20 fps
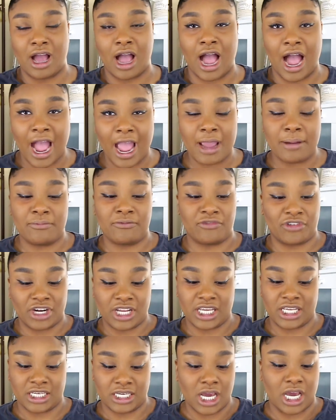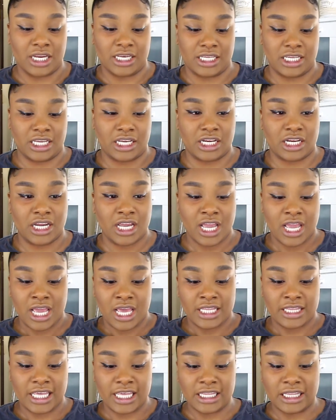I am freaking done here.
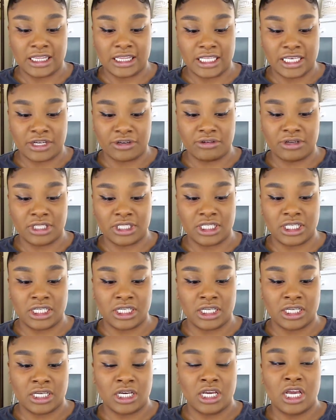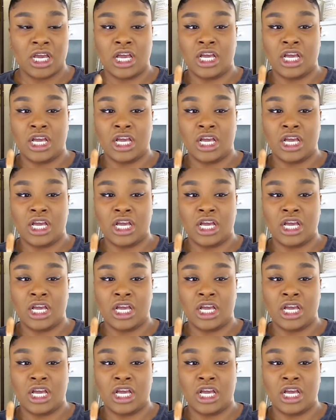They literally